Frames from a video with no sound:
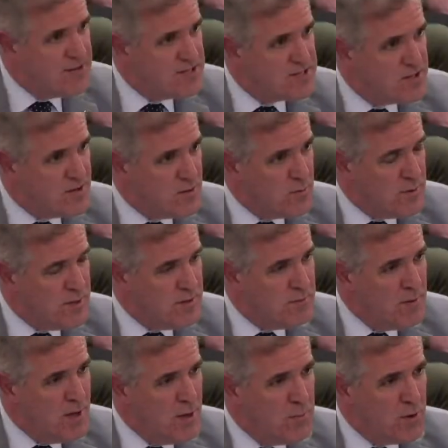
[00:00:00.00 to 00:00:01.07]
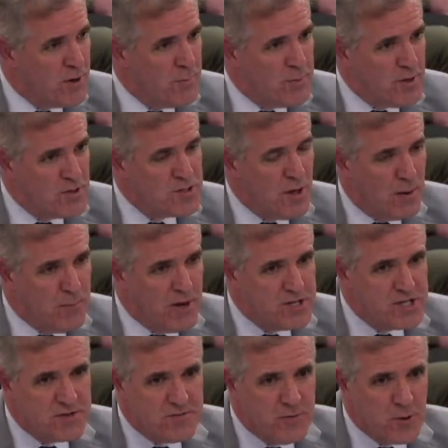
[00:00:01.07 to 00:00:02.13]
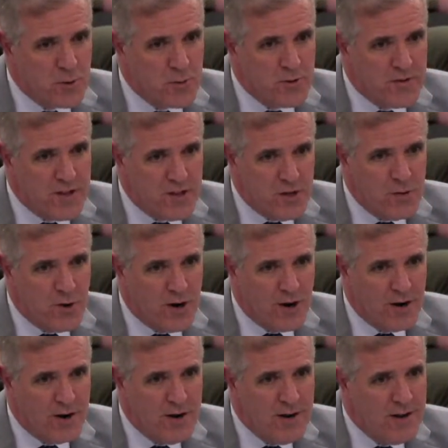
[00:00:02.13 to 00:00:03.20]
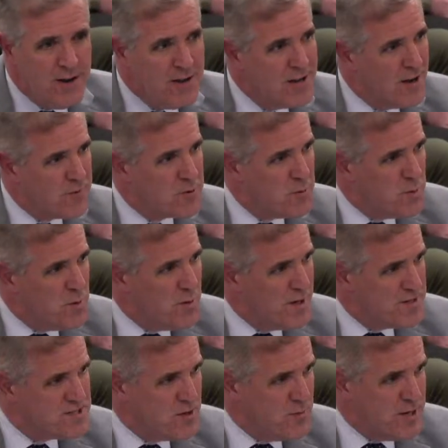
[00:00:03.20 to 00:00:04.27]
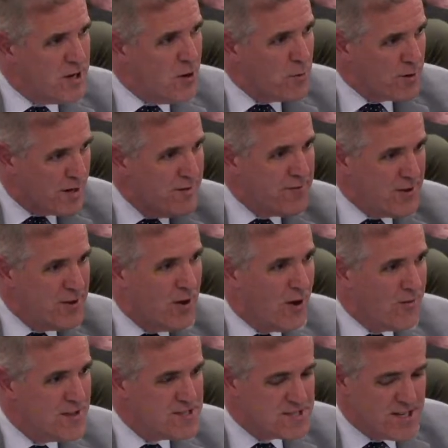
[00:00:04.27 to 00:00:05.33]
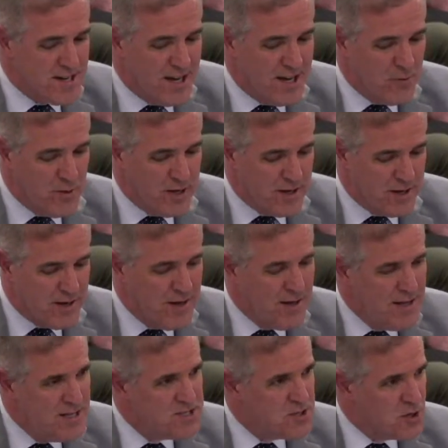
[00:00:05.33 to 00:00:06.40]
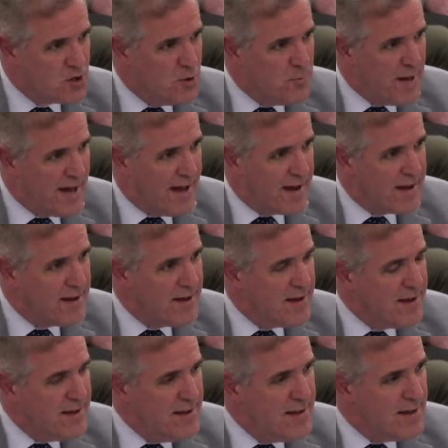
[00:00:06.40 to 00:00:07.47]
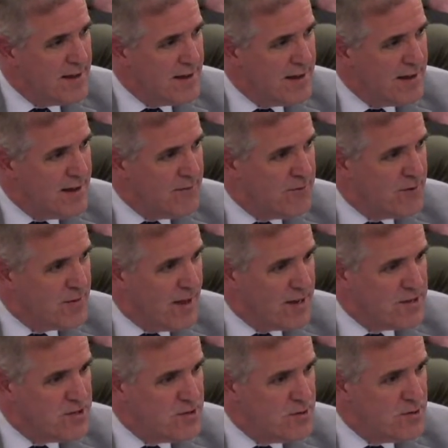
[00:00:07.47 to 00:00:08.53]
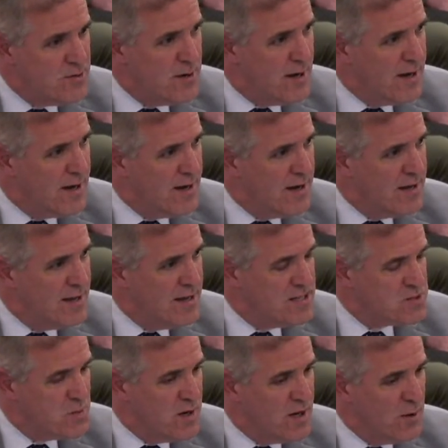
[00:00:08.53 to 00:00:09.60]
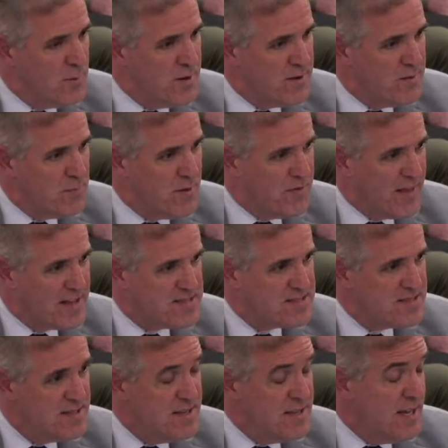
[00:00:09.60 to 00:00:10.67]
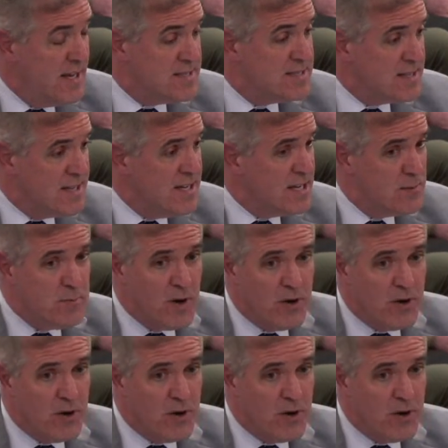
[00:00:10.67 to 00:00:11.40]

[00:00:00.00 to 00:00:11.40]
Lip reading: have it, so that we put a budget forward that you are comfortable with. So we know we're giving you all this tonight. We can circle back if you'd like to as well. But it's a key